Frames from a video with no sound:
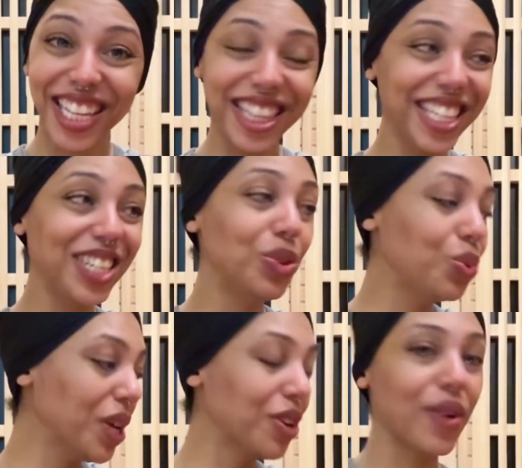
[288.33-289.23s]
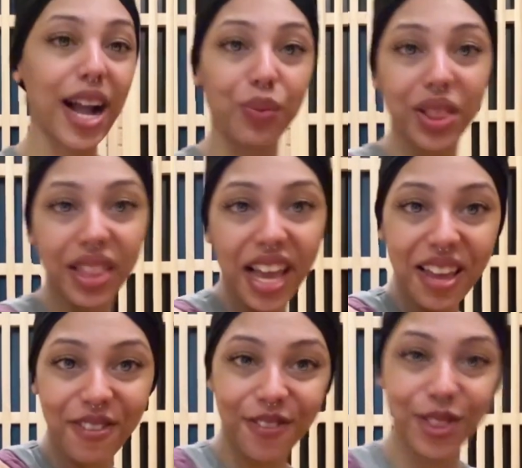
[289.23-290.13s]
You interact with
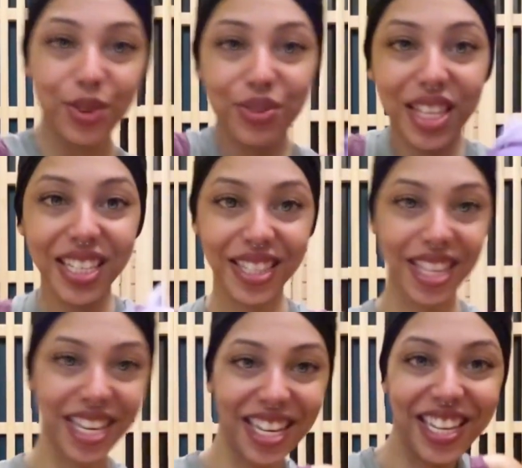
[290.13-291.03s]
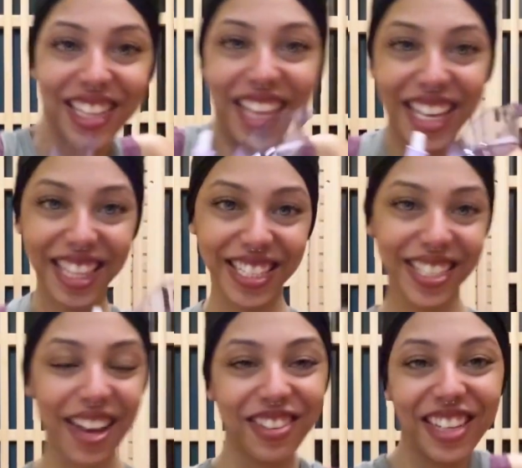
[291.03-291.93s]
life through this thing. Like, this is
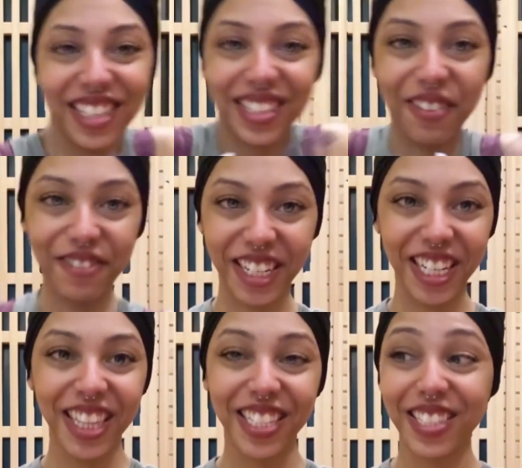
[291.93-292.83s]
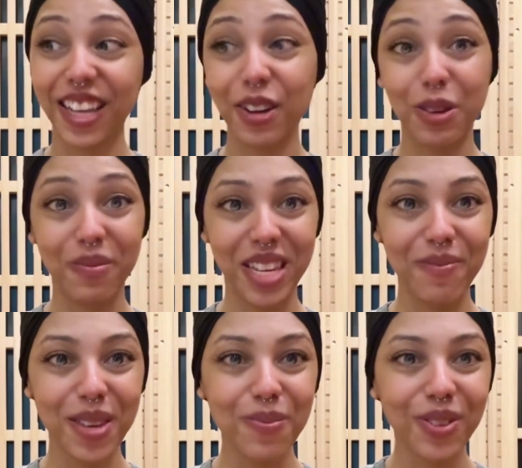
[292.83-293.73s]
how you get stuff done. This is how you meet
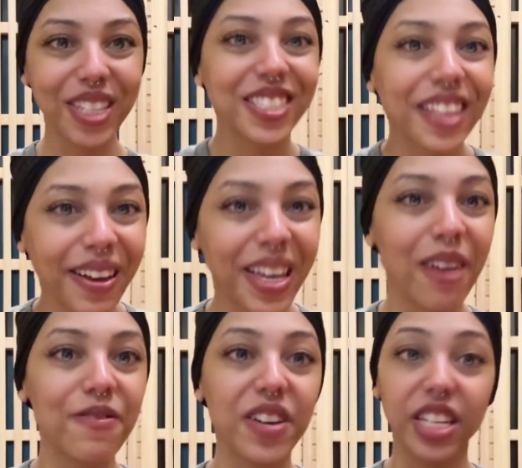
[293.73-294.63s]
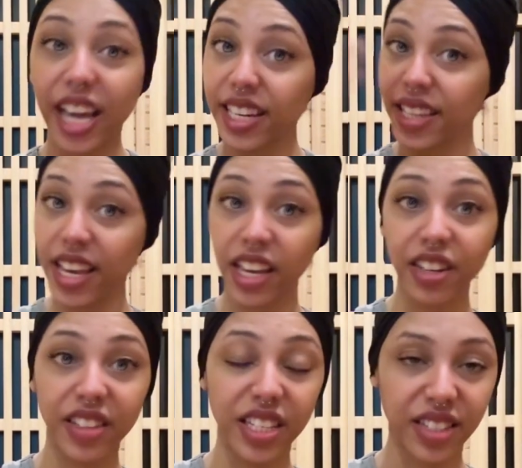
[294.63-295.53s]
people. This is how you have fun. You got to take care of
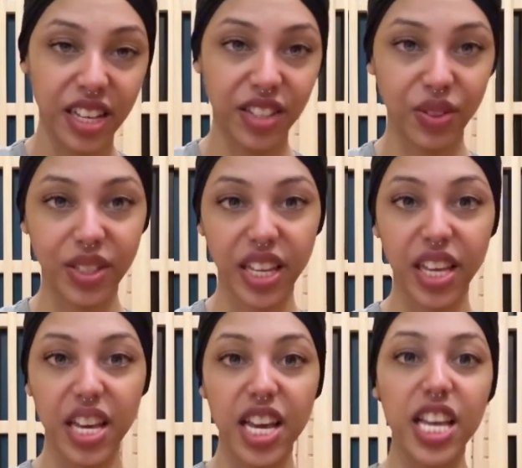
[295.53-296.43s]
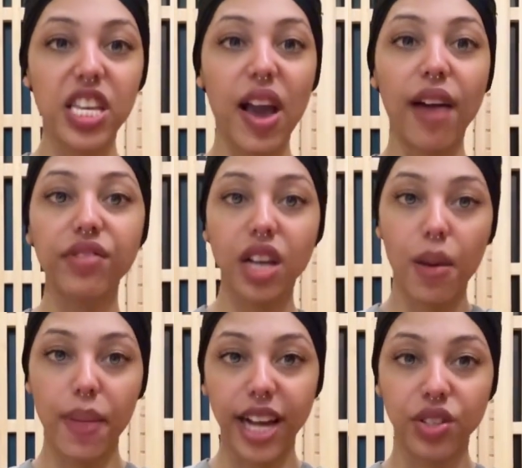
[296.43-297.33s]
this. And so it's like, you have to come
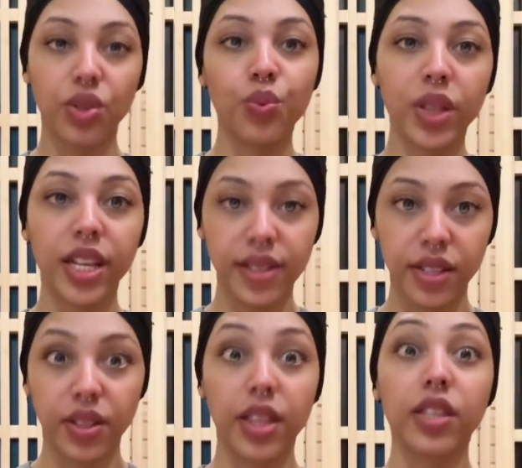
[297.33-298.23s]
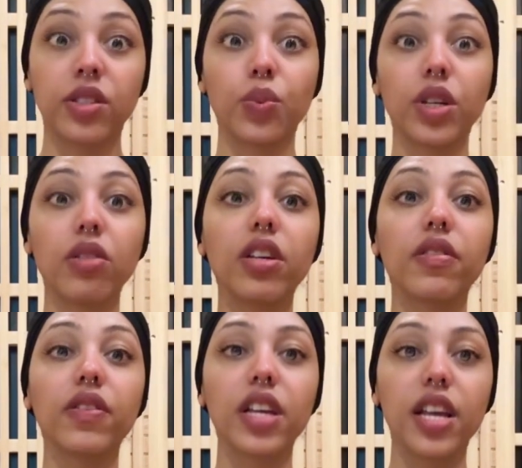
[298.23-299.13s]
back to the realization that this is where you live.
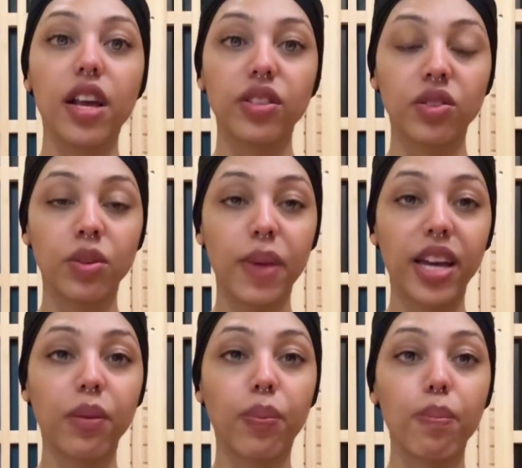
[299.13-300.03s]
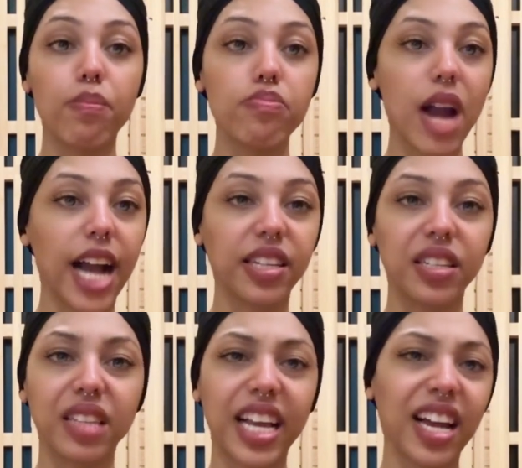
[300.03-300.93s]
And so somatic
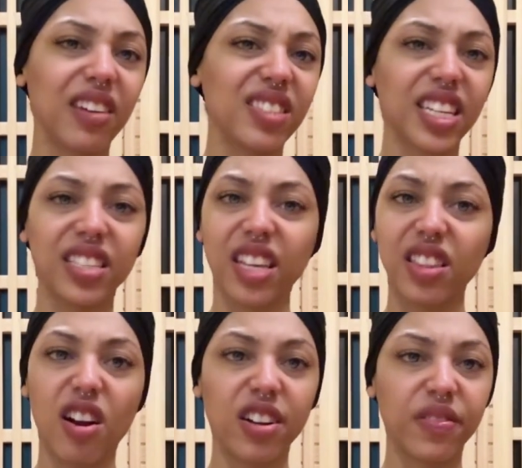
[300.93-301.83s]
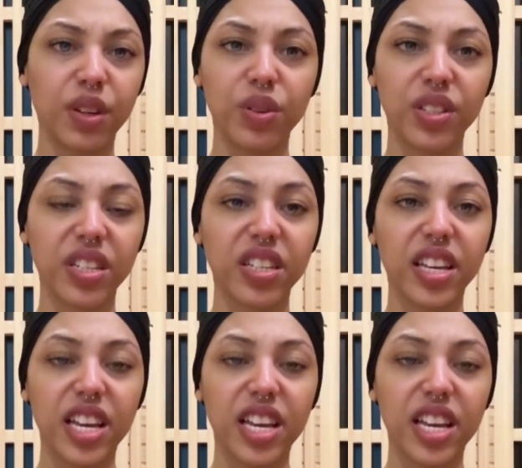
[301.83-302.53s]
practice, it's like the art of noticing.